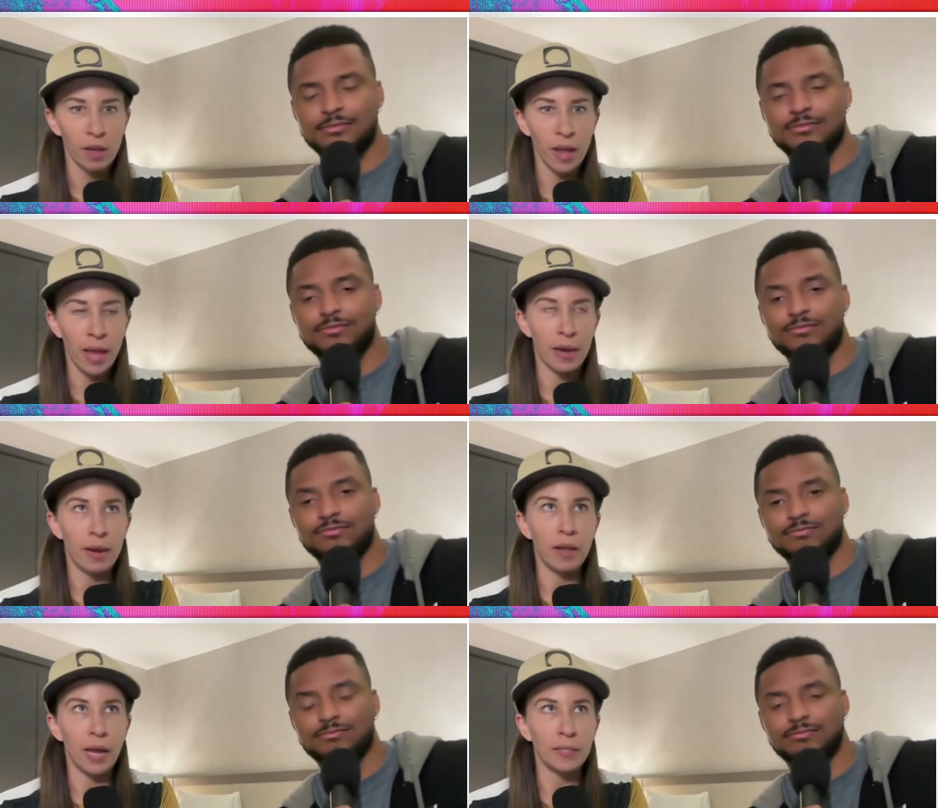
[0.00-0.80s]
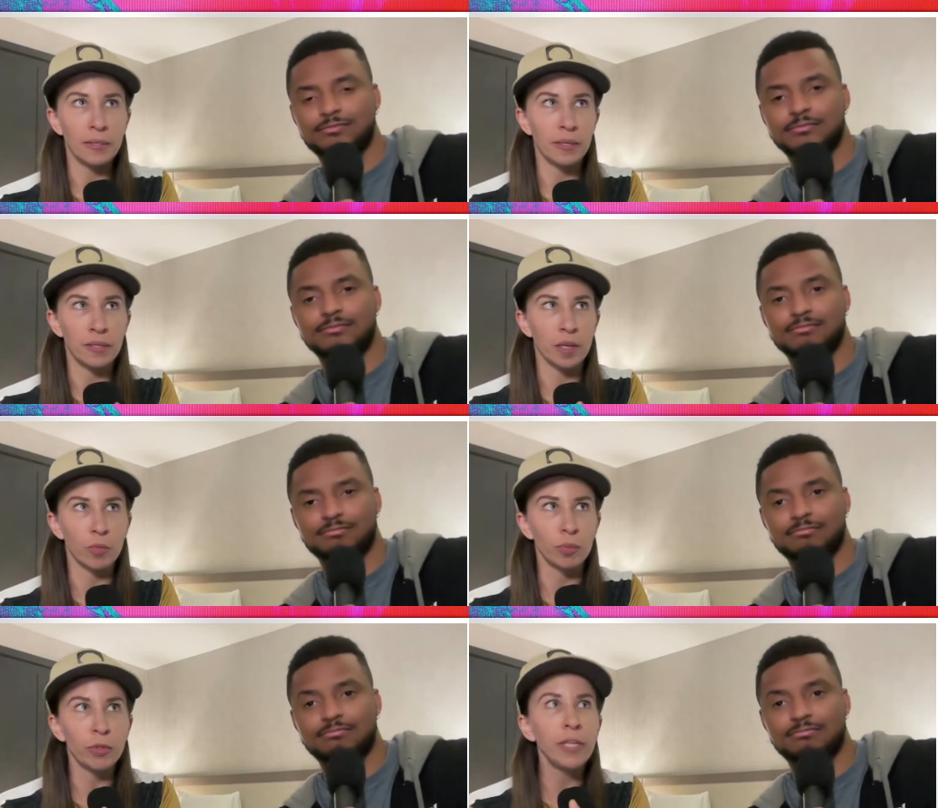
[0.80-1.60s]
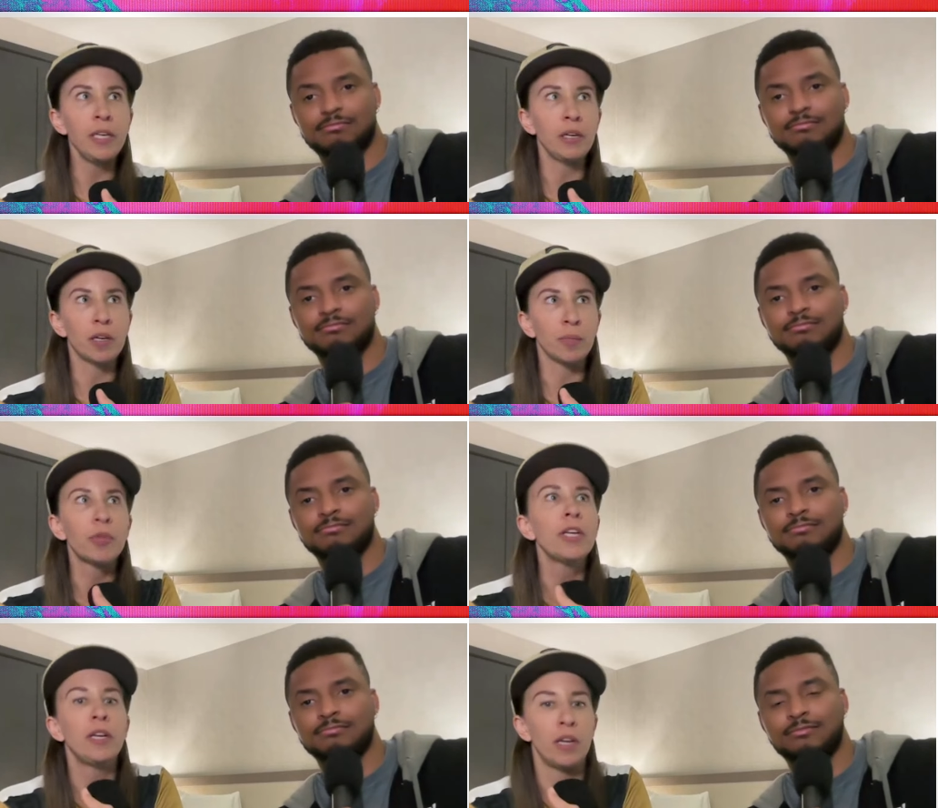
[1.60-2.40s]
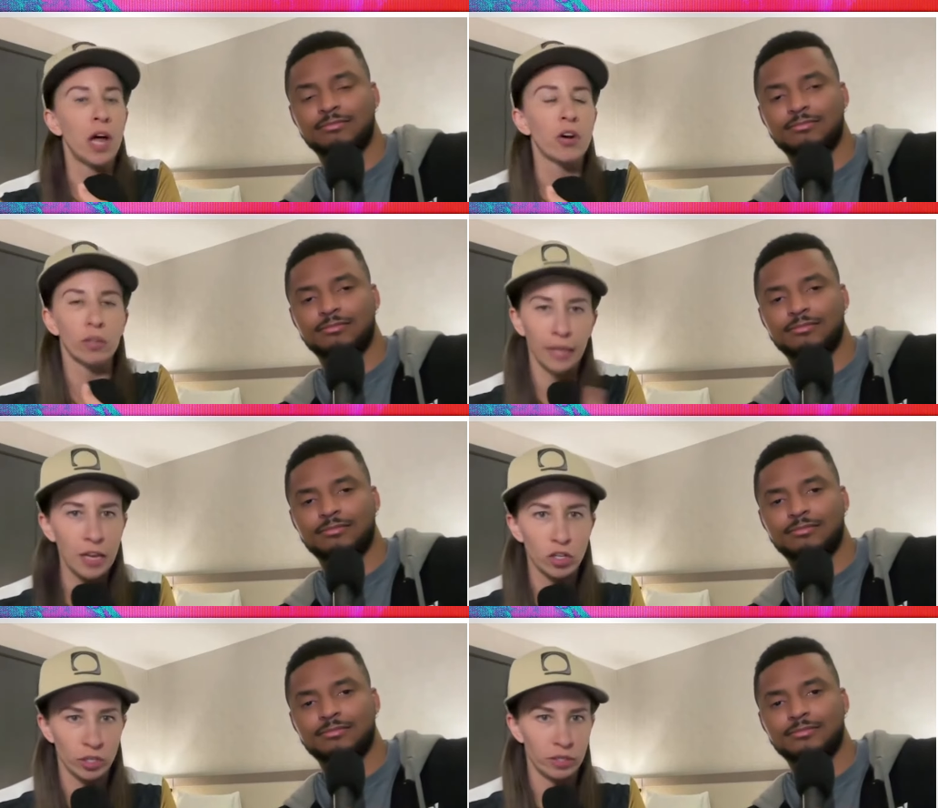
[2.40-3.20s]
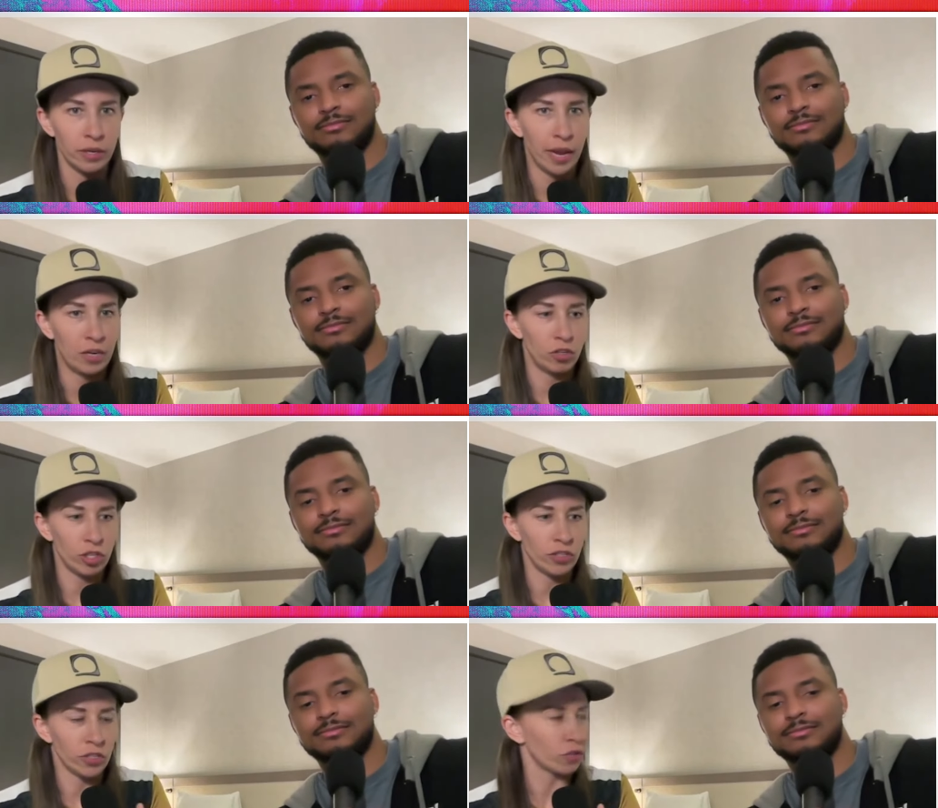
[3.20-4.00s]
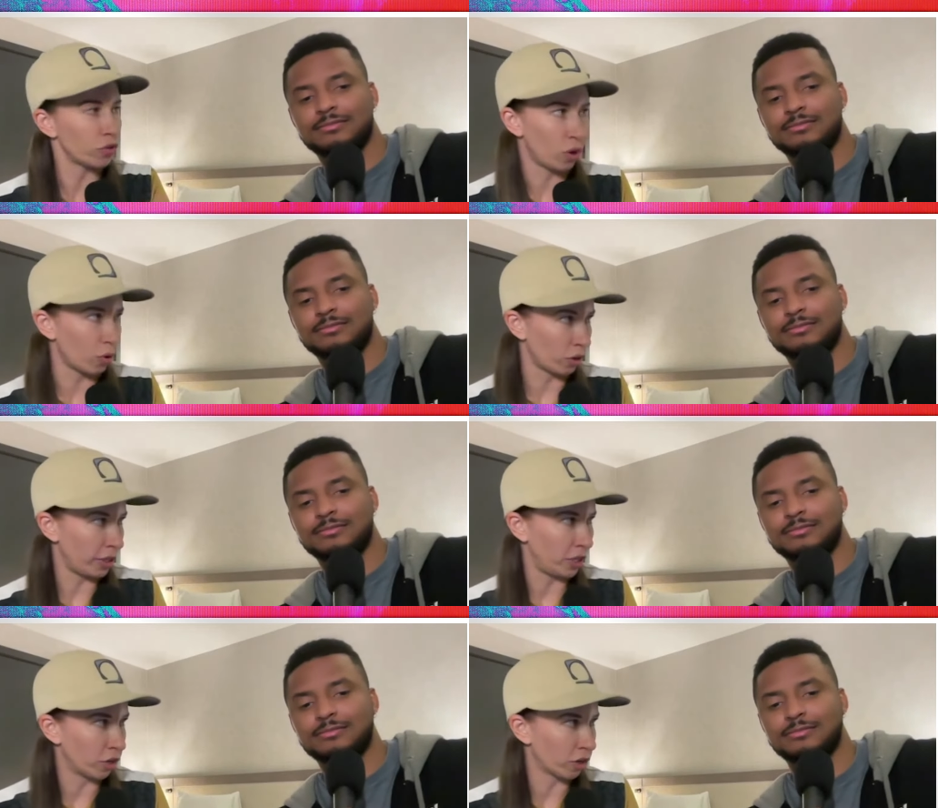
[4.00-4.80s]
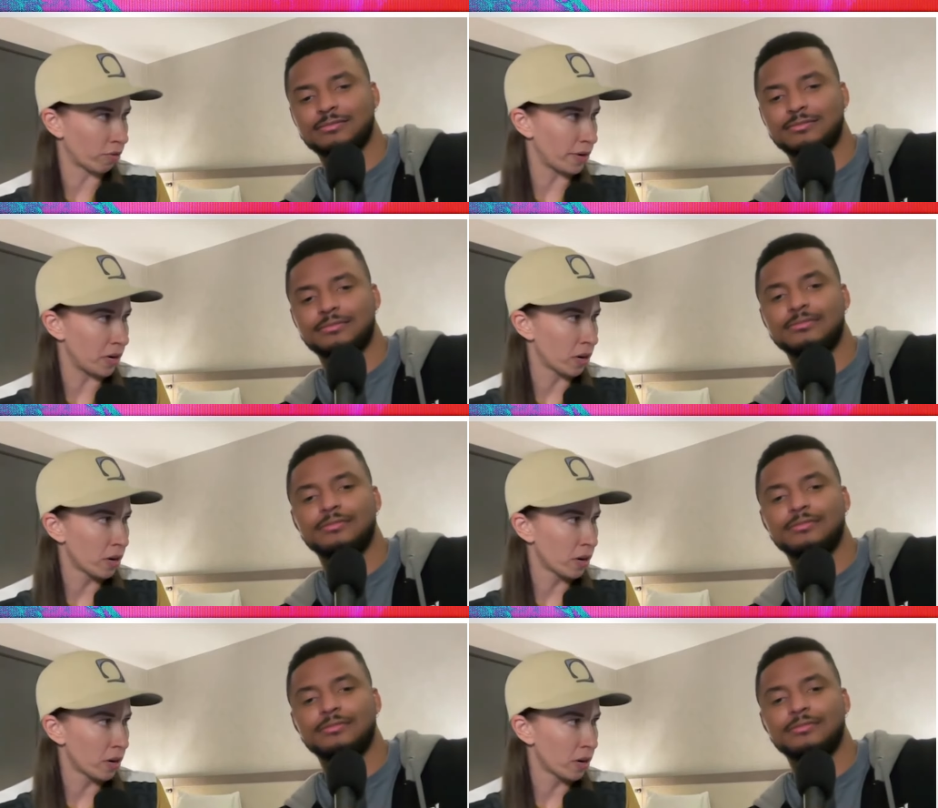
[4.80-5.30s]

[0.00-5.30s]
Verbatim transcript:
Speaker 1: and has is a complete complete and utter legend and she's still so early in her career.